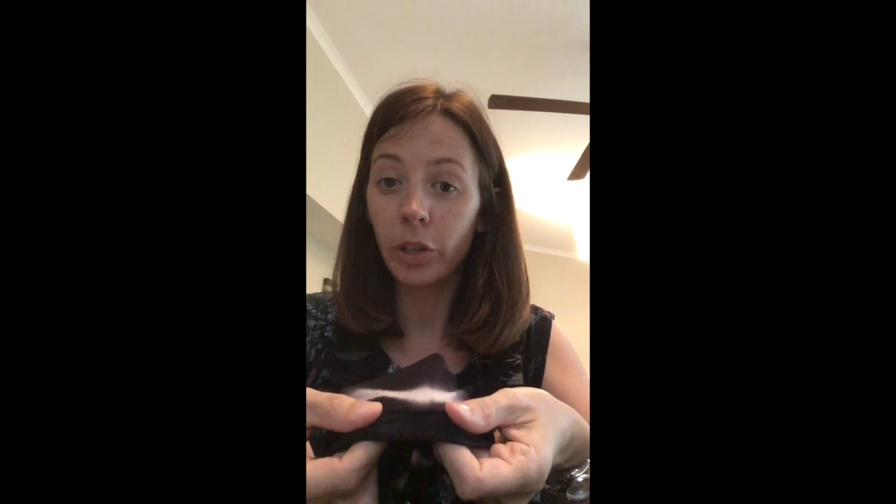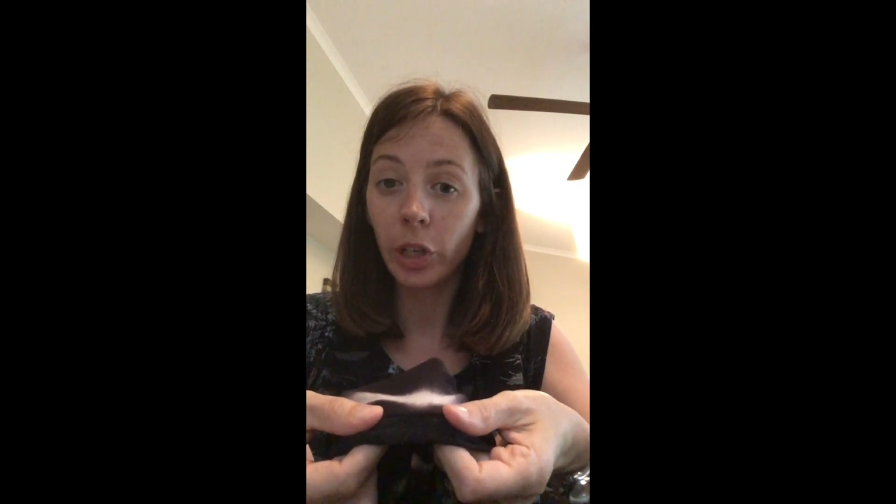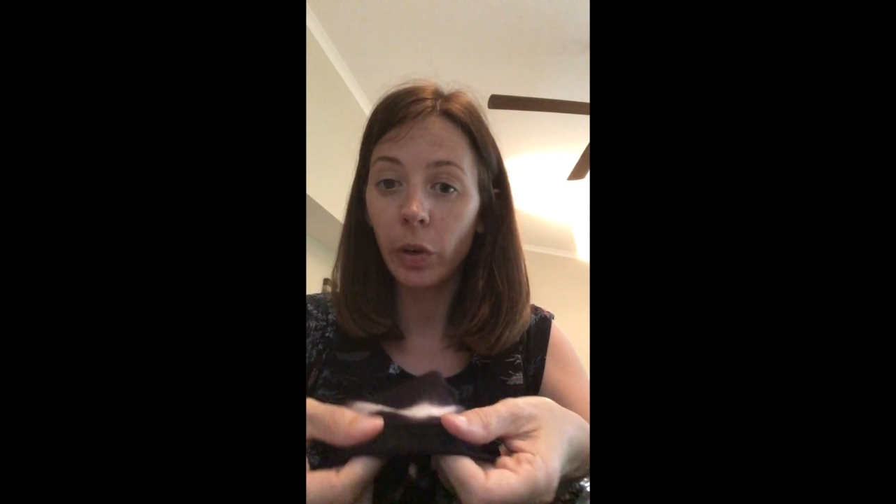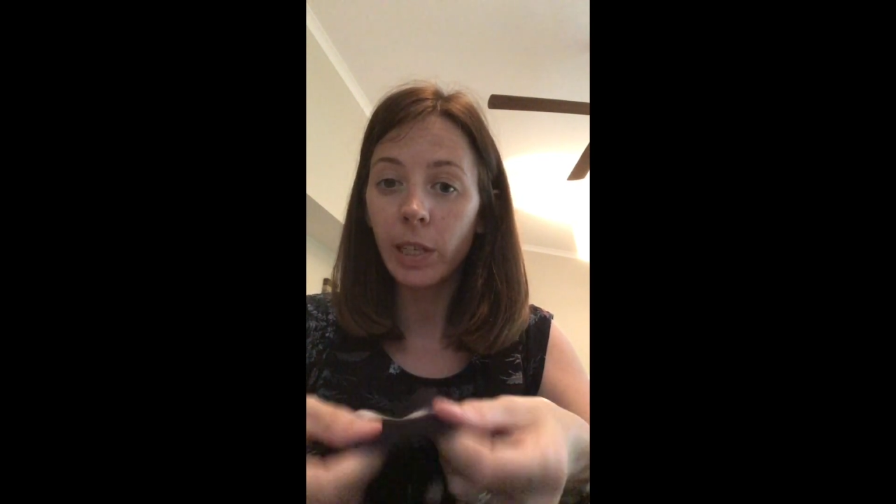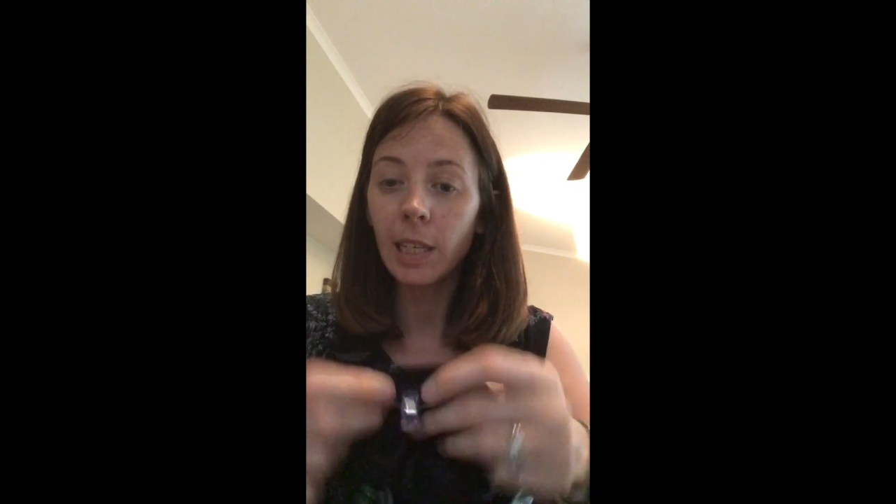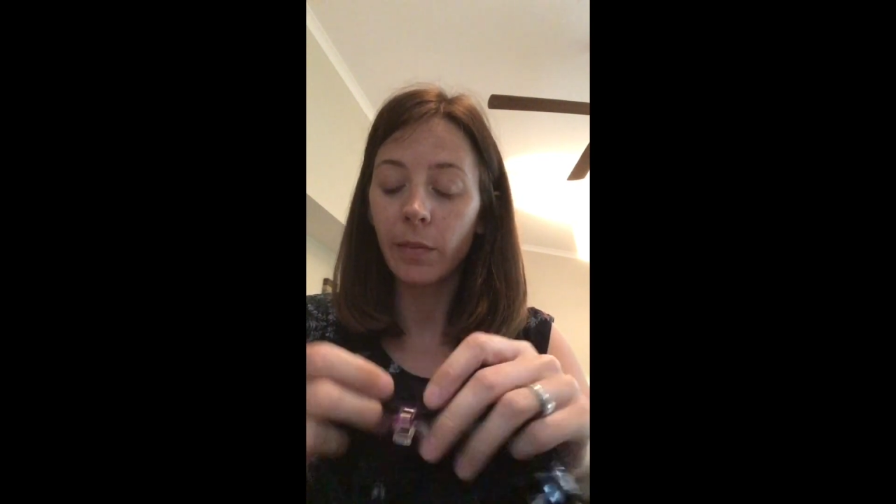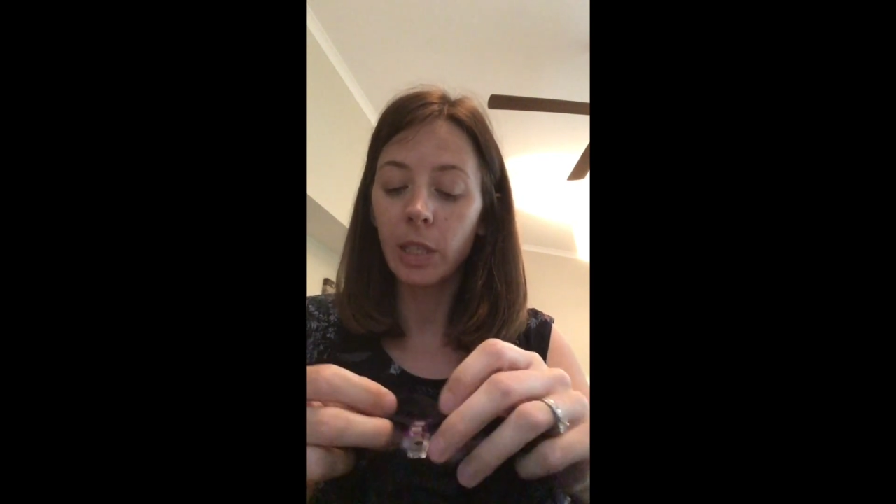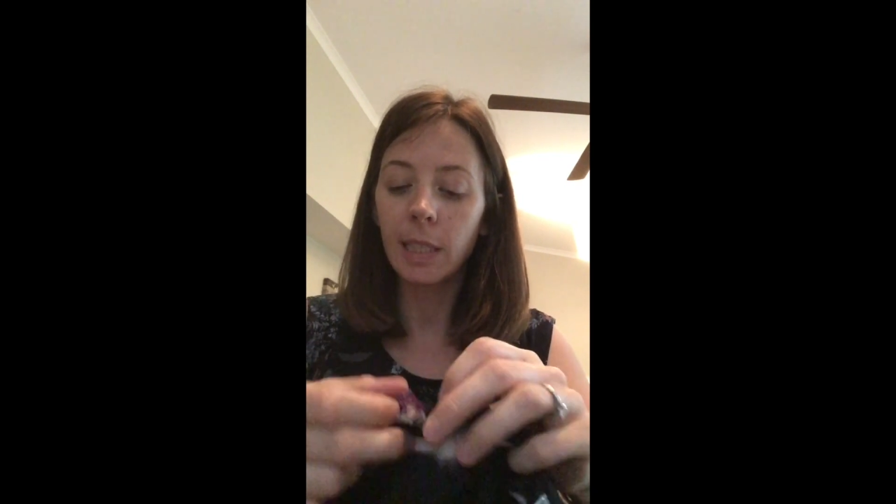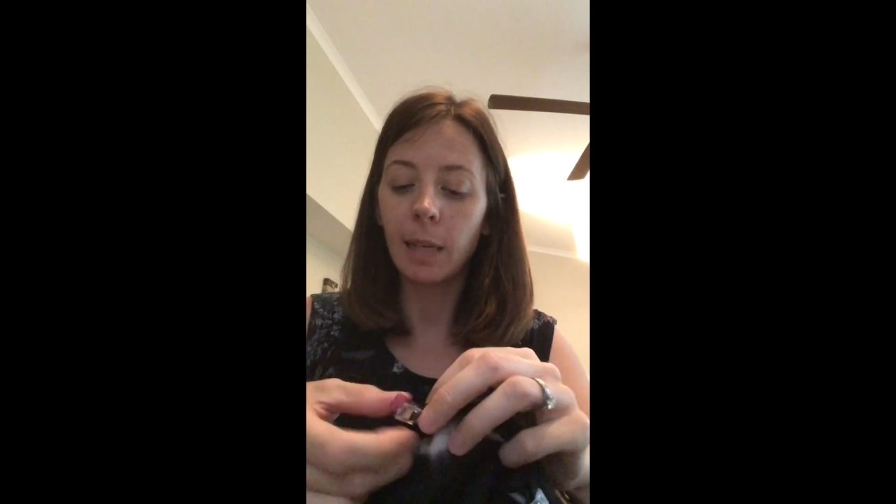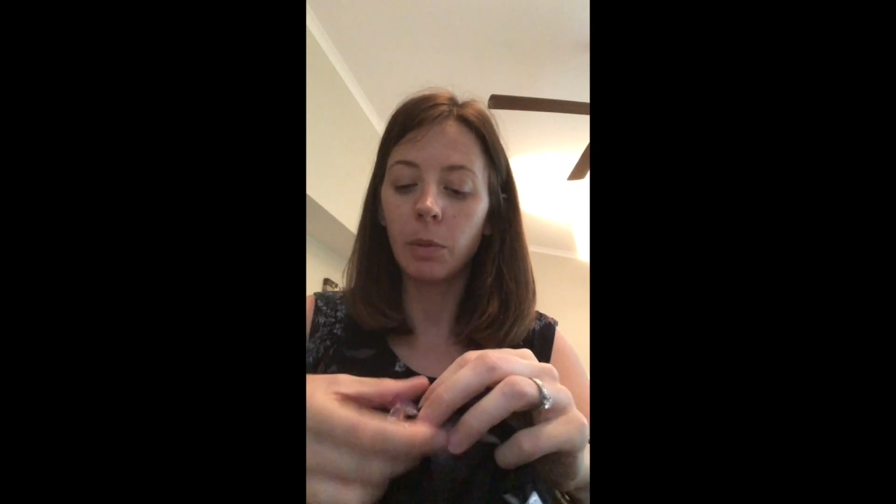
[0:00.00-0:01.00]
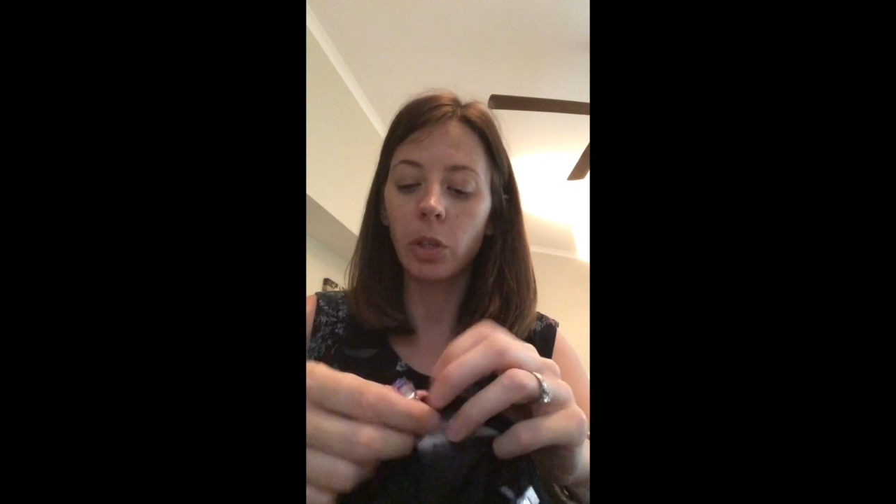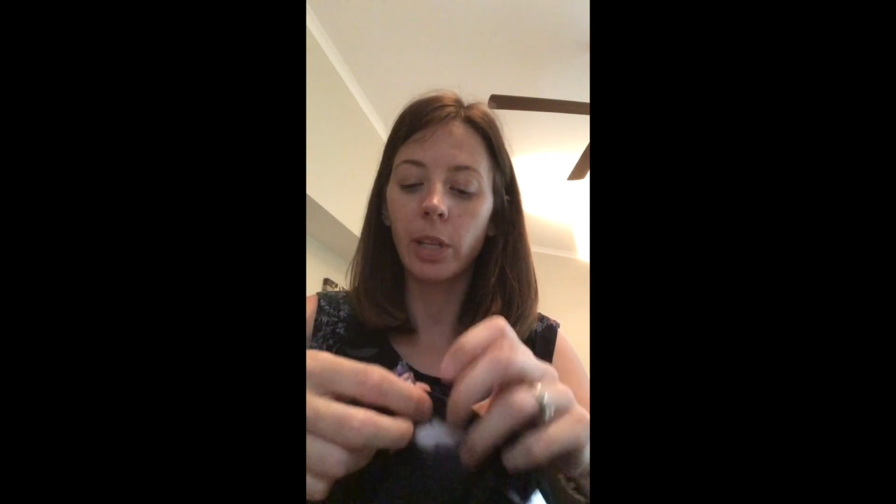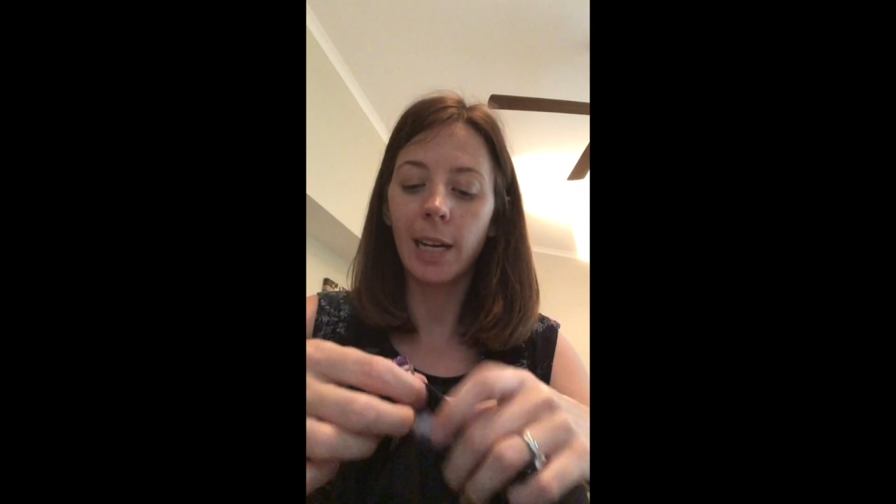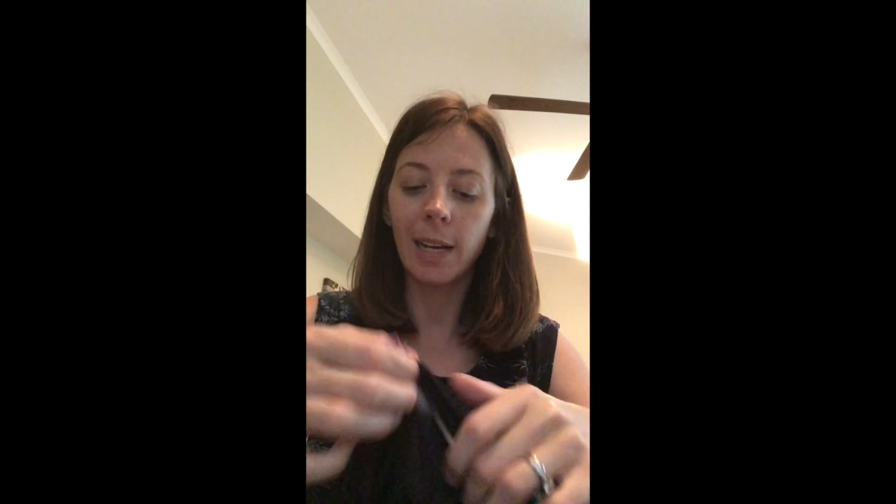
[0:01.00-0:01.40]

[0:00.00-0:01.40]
do is have your seams on the